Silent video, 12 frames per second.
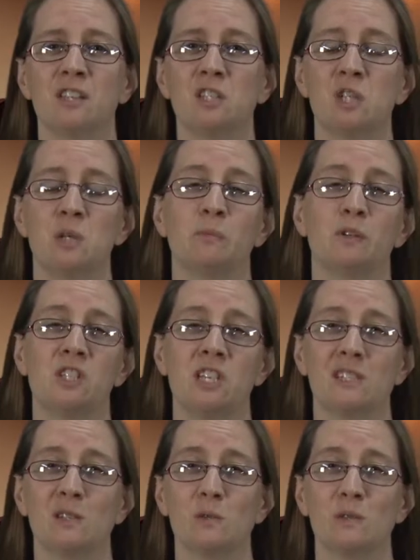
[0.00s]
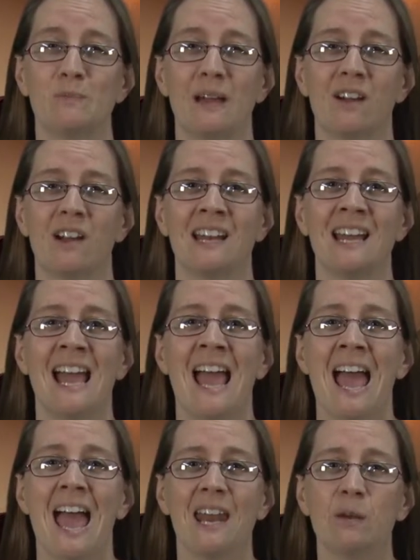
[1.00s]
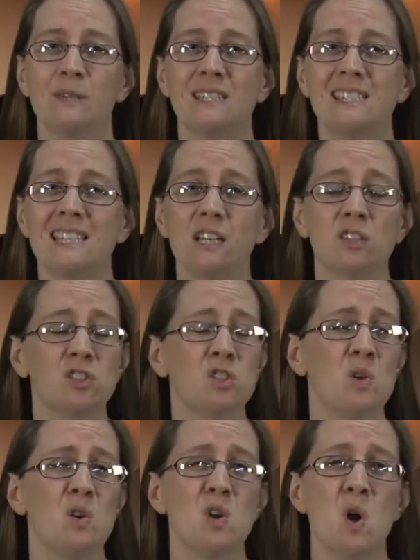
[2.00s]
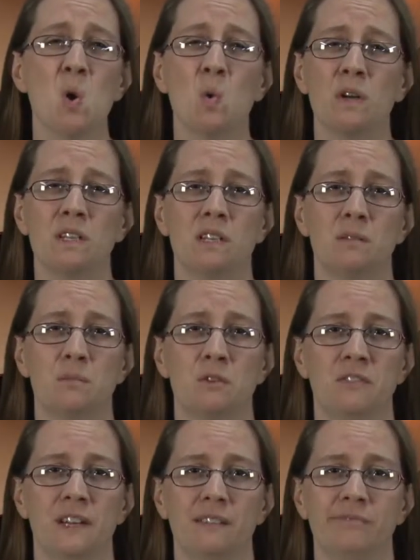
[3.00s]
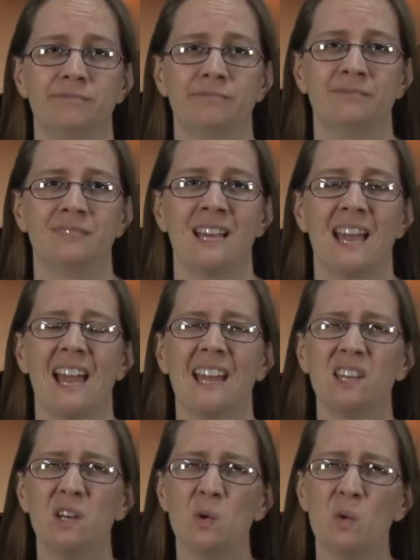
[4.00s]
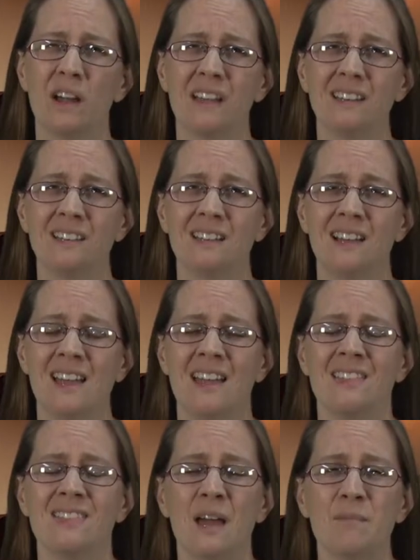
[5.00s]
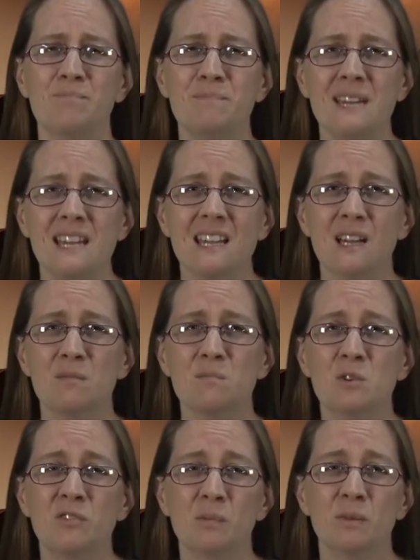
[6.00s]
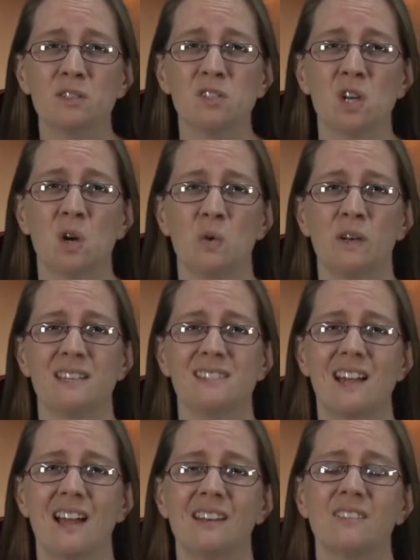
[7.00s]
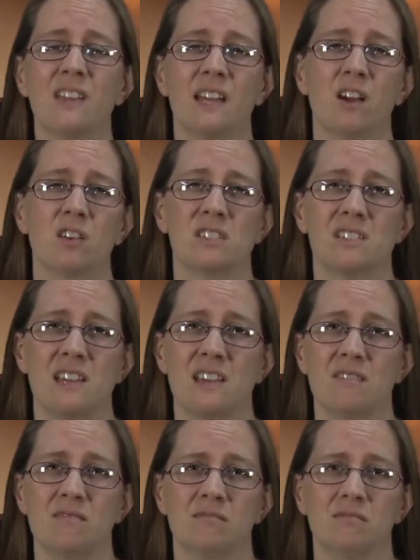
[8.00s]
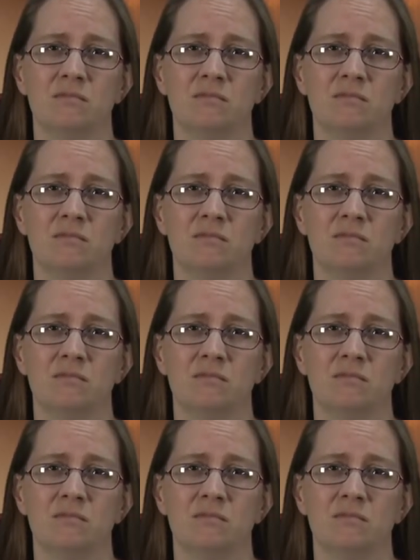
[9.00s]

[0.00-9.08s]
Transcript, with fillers: the tomb where Jesus was buried, and it was sealed so no one could move it. And you know what? That big, immovable stone is kind of like our sin.